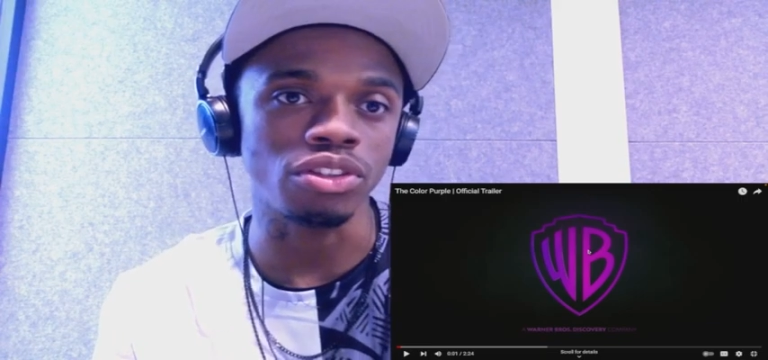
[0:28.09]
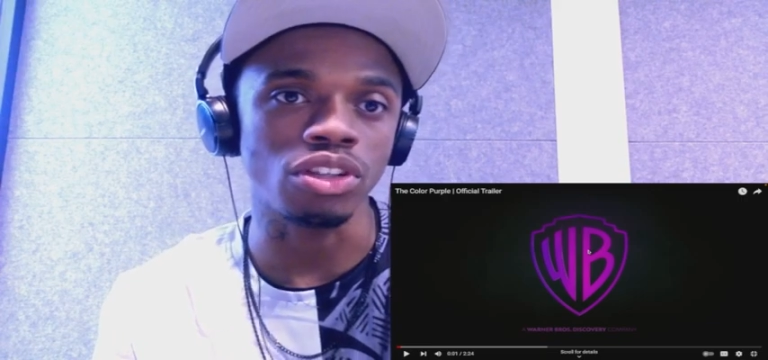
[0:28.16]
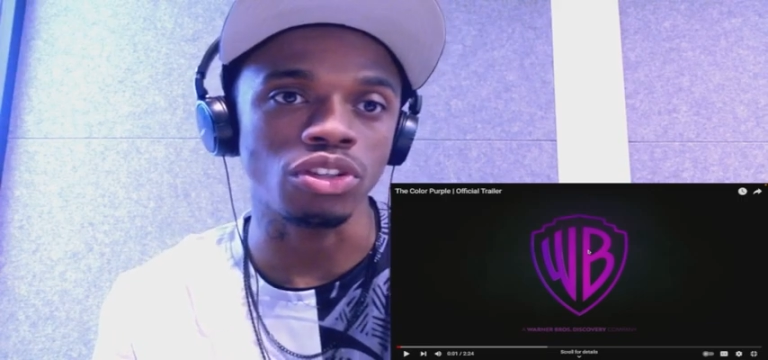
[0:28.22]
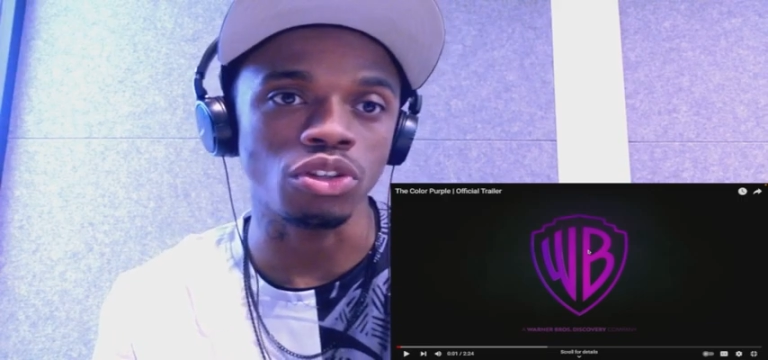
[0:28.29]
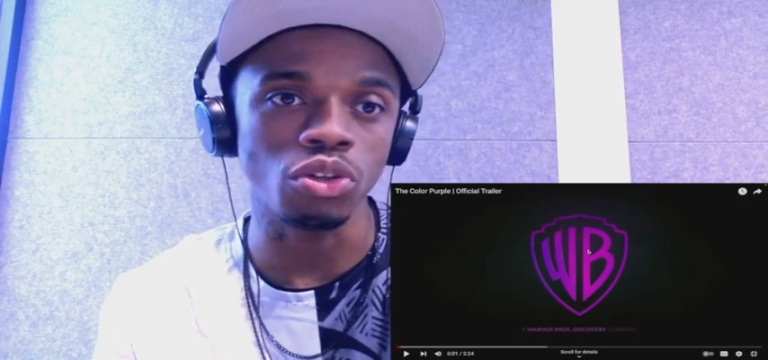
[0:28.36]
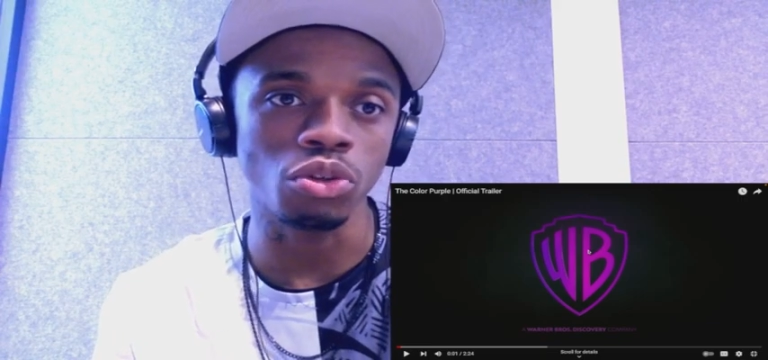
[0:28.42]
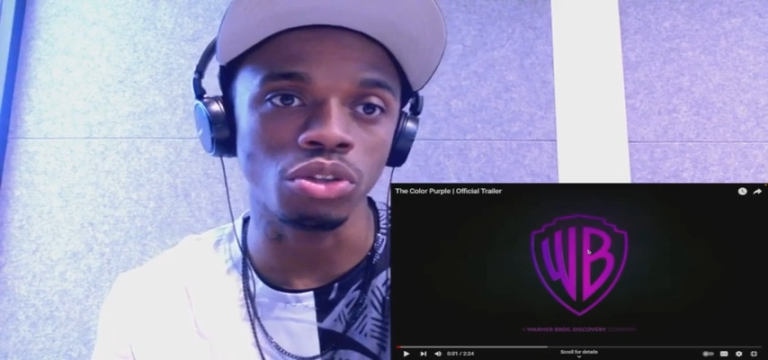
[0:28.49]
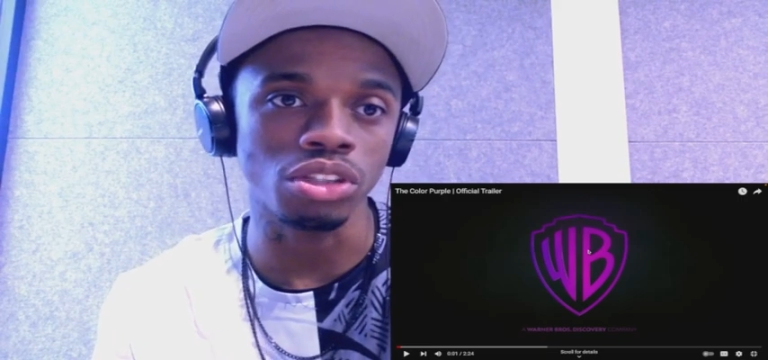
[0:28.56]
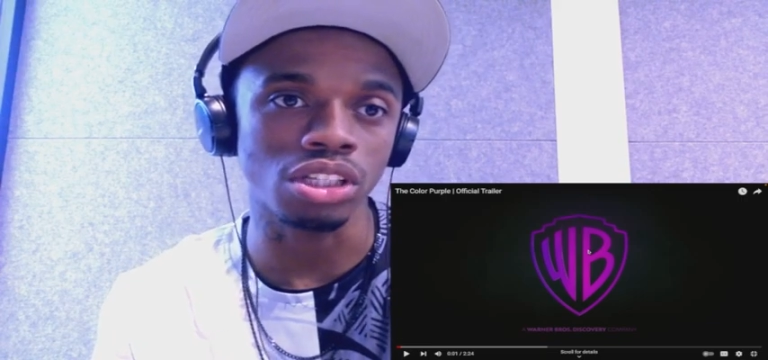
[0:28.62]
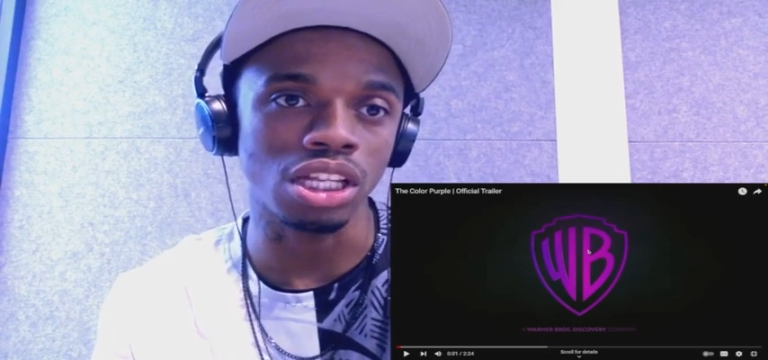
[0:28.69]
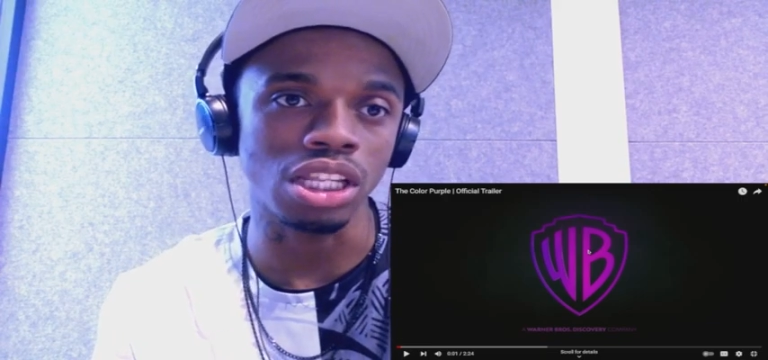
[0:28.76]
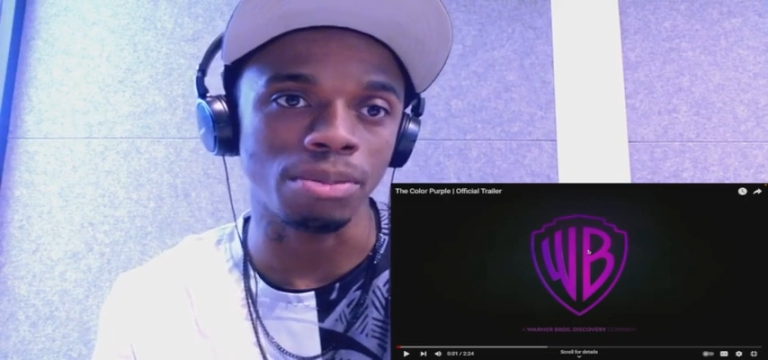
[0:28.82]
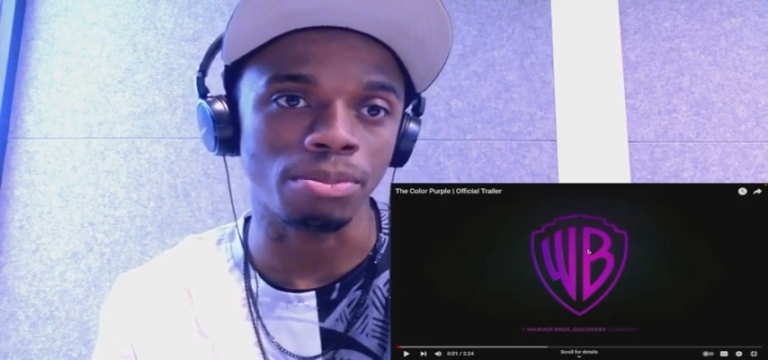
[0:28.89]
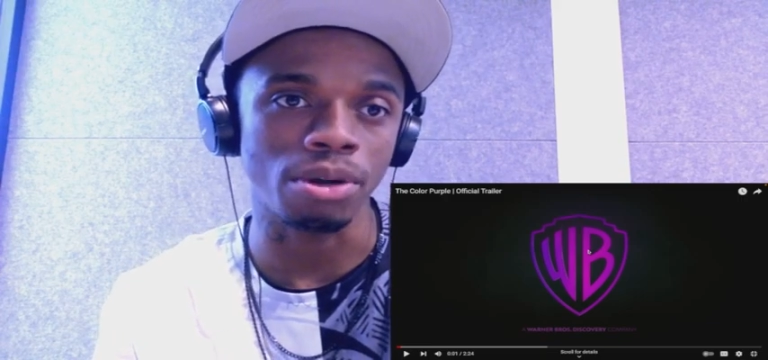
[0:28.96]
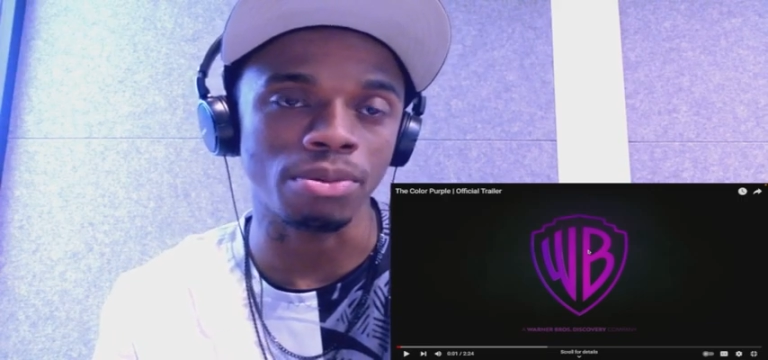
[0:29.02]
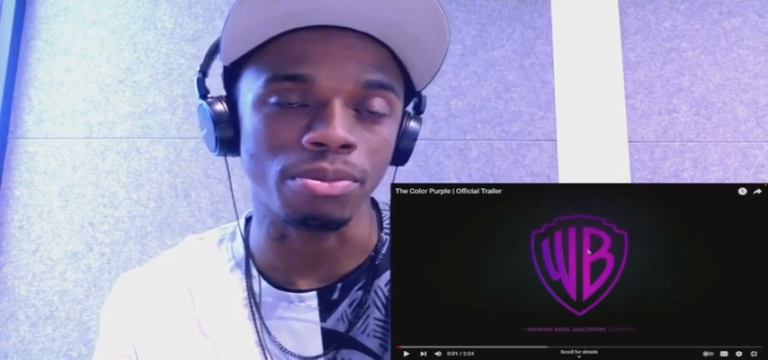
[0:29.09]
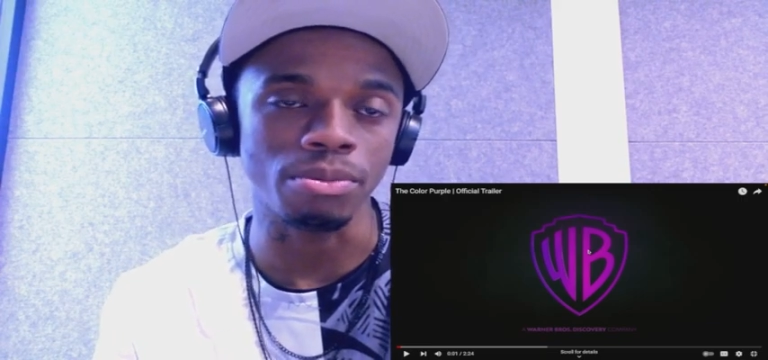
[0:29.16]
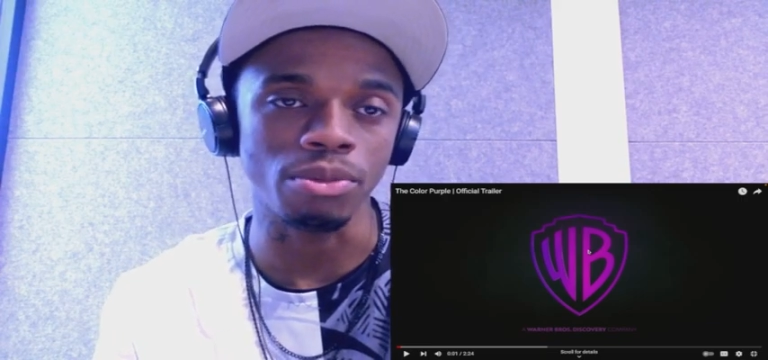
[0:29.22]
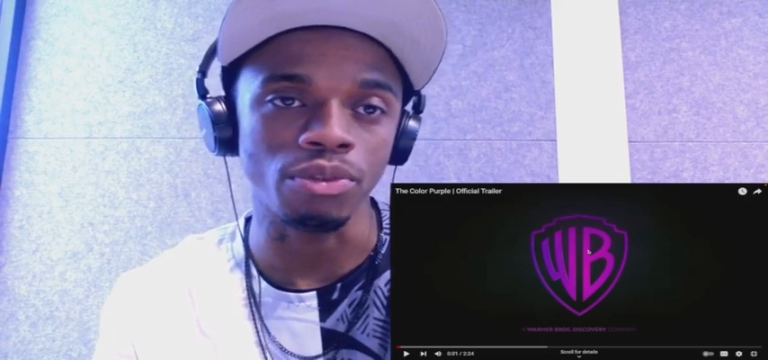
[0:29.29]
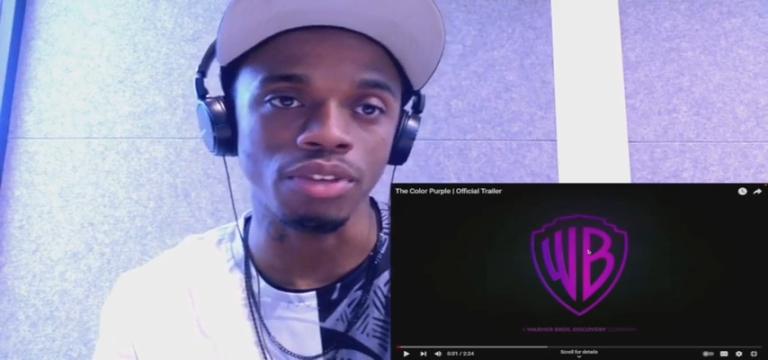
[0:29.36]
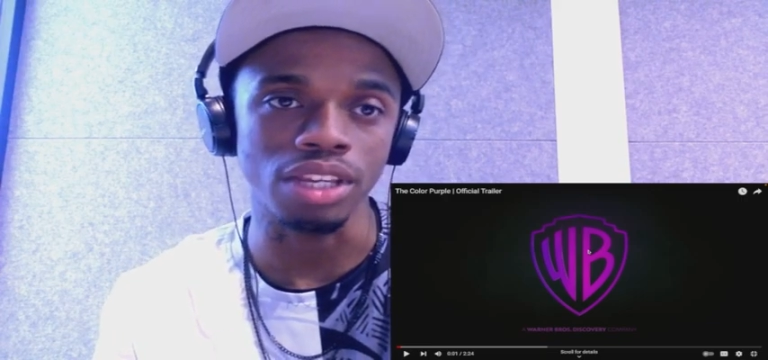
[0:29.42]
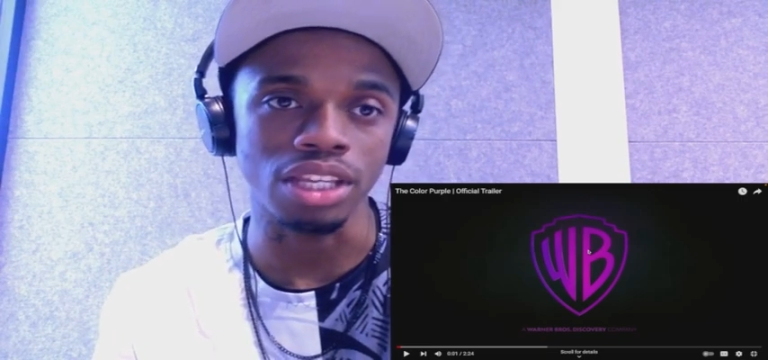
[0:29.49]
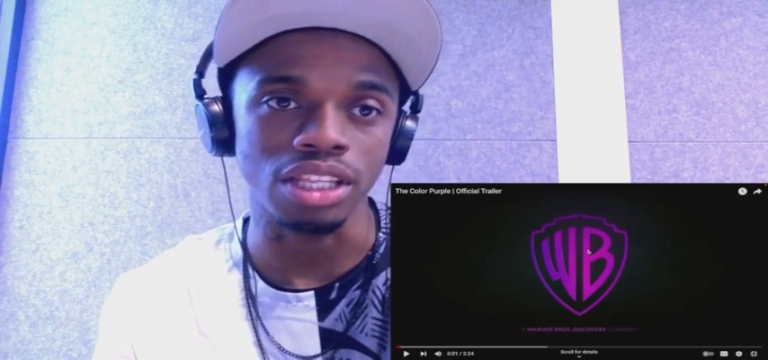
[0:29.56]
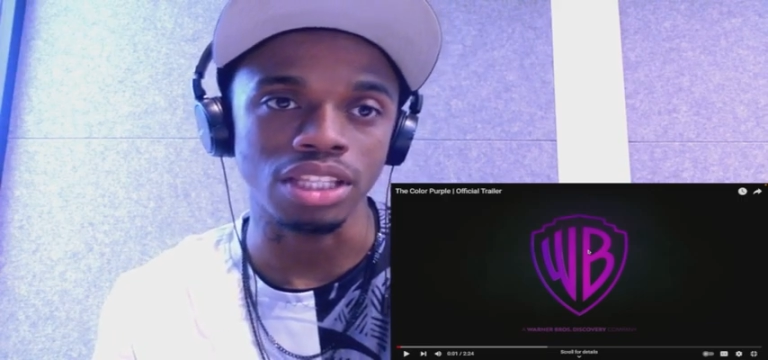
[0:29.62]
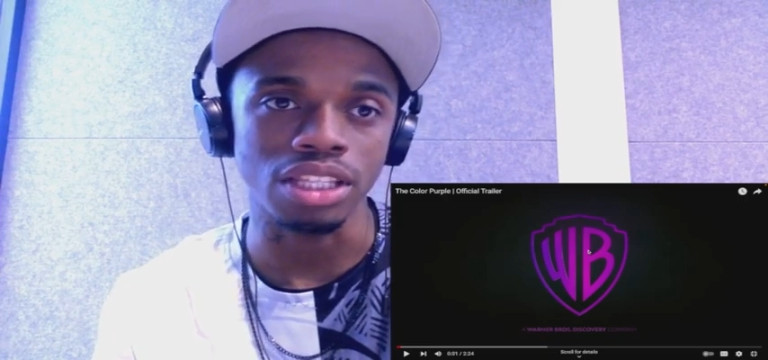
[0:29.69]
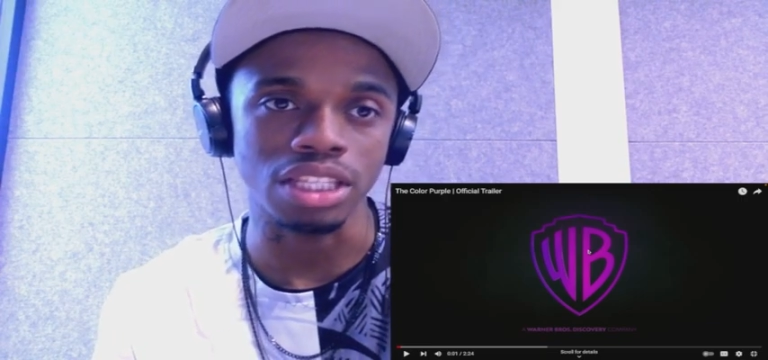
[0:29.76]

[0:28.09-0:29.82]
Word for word: the new Color Purple movie